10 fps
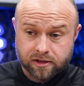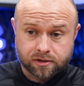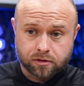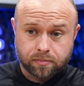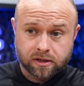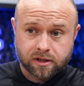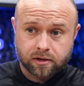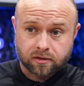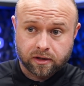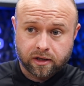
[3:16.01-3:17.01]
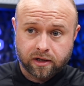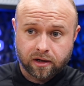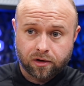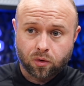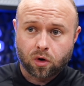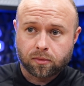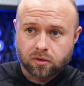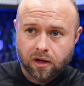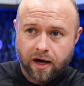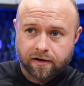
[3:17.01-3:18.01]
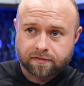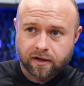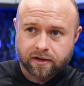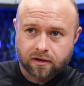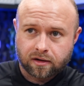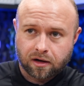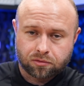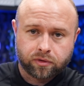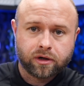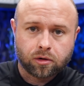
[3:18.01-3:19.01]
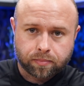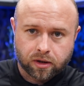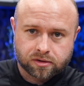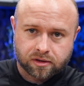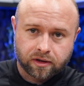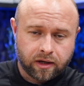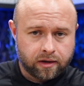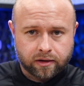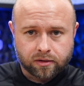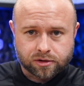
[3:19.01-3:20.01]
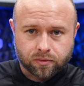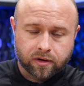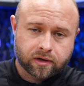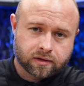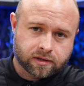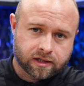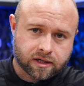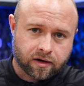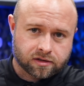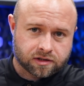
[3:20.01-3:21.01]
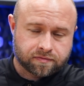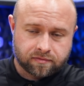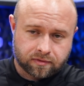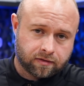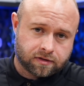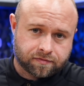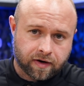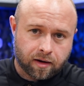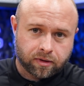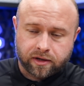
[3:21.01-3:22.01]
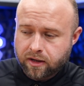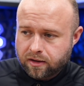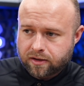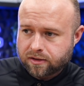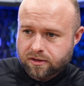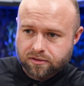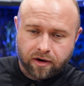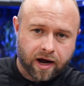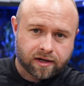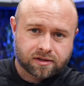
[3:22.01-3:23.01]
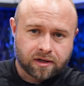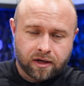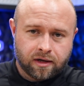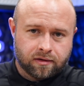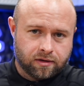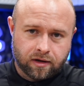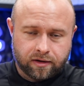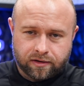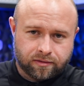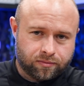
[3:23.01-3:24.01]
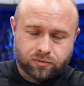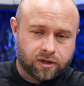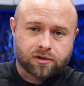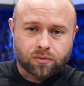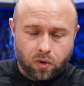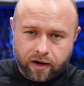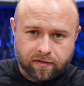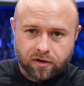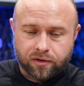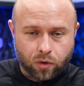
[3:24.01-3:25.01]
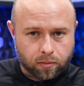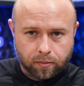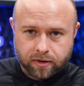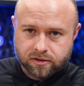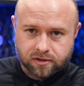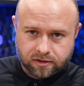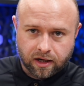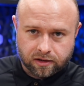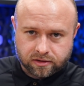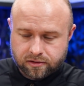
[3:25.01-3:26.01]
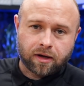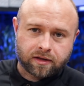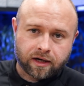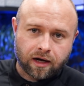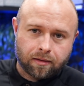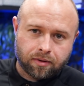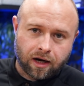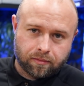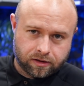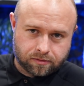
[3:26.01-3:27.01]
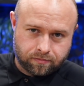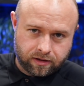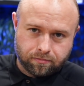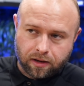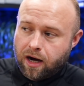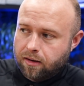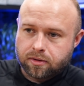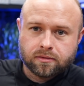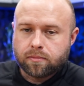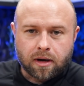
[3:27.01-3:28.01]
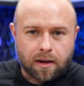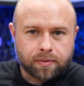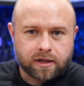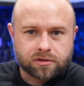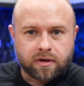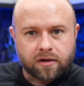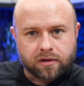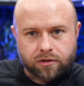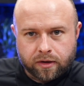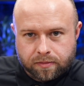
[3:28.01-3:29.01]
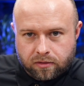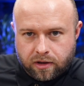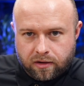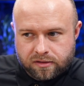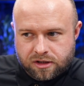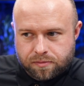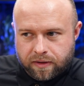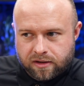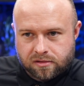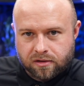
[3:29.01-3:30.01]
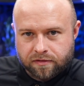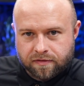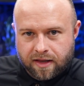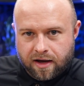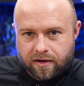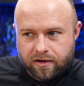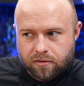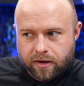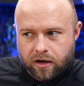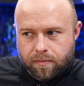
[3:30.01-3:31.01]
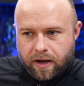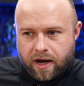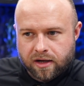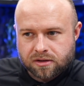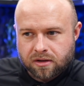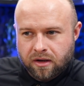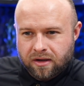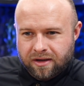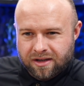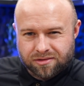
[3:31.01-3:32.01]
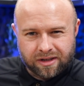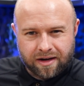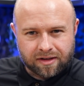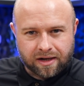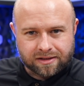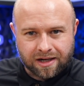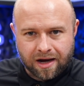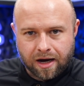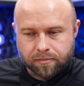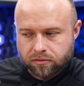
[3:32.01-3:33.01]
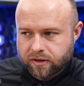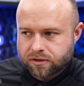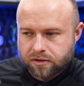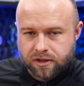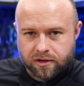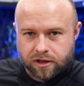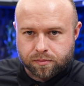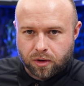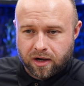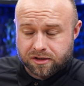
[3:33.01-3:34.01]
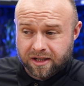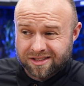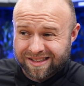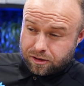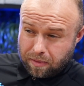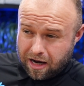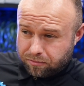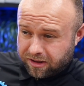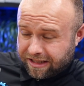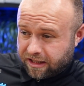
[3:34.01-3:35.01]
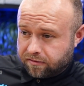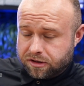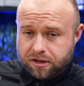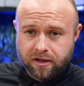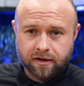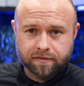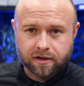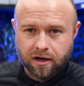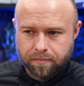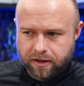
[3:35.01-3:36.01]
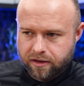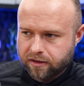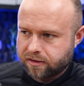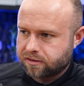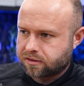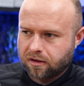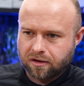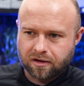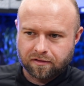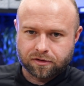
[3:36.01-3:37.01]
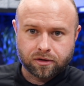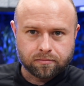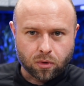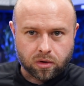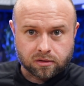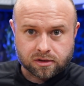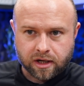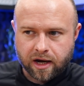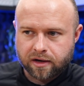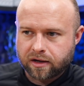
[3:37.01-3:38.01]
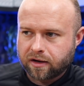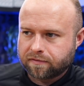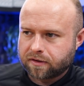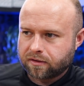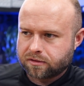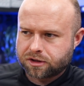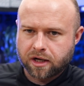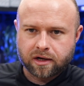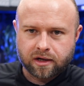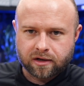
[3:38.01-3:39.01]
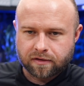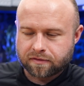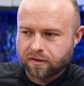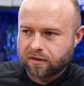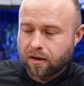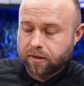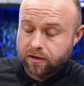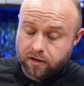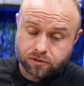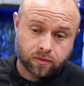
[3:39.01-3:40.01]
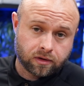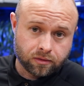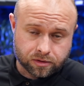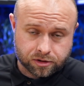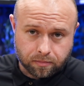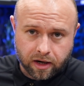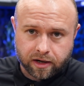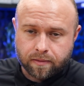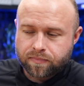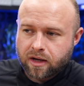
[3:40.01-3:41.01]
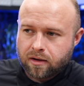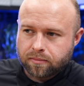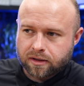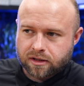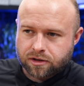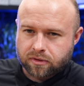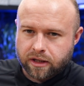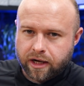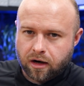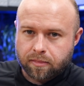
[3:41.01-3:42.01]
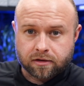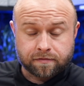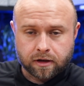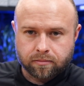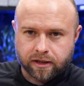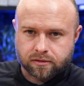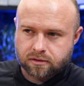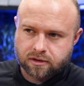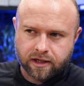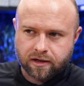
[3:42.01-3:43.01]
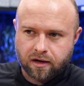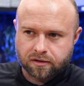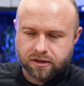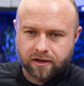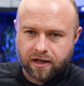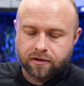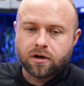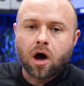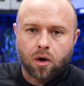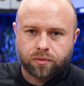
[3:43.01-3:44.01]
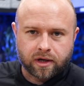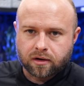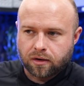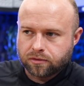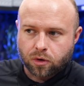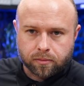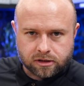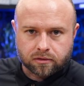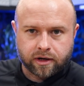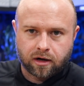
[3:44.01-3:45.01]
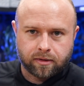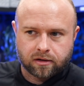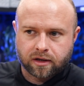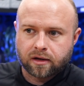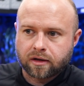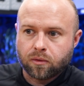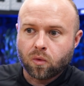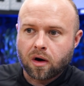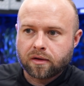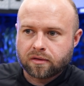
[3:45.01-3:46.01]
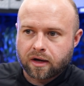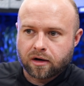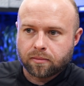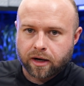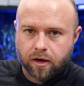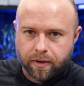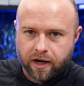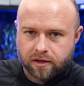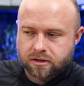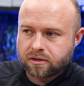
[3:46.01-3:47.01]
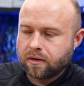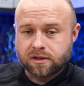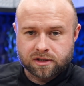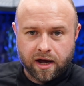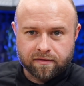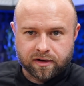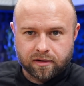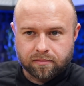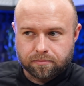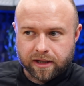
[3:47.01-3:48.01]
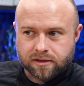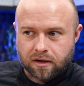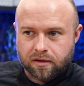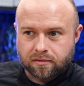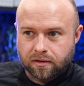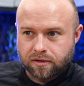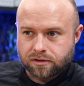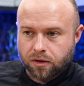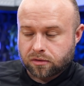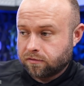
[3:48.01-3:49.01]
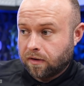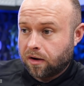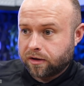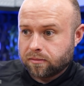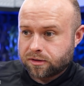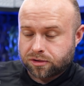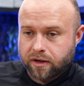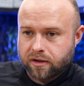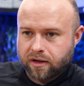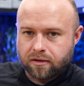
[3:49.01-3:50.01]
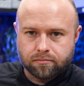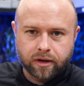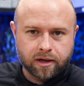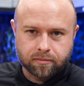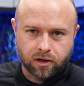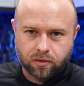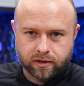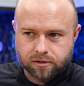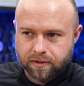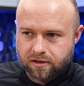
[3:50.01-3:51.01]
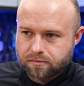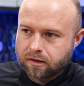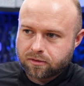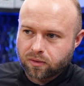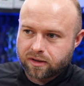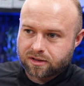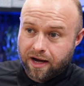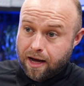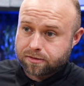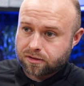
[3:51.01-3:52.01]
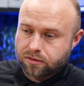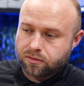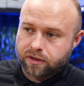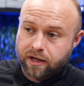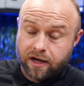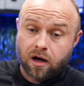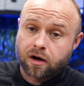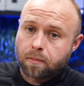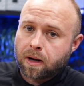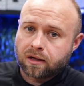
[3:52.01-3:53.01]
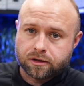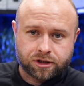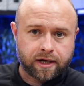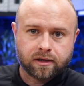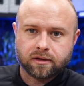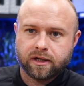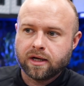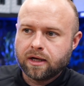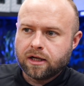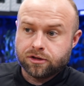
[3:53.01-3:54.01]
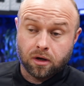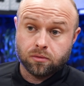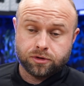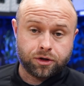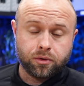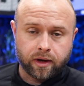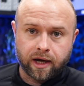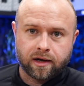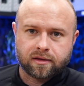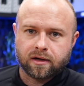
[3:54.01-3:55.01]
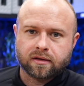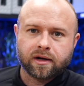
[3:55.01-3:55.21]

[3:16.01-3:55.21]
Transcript: He's too busy leading a normal life like a real person. He goes to work, takes care of his family, cuts his grass, does whatever a normal person does. I'm not that guy. Bob is. Bob. So when Bob plays around in the cryptocurrency space looking for that Hail Mary pass, he doesn't really have a lot of time to research into these projects. And does Bob really give a shit if the company is of good moral standing, if they're shady, he doesn't want to lose his money, but does he really care about the fundamentals, the technology, and that? No, they don't. Normies don't care about that. They want the Hail Mary pass. This is evident based on the total volumes traded in meme coins, because meme coins absolutely and unapologetically don't do anything.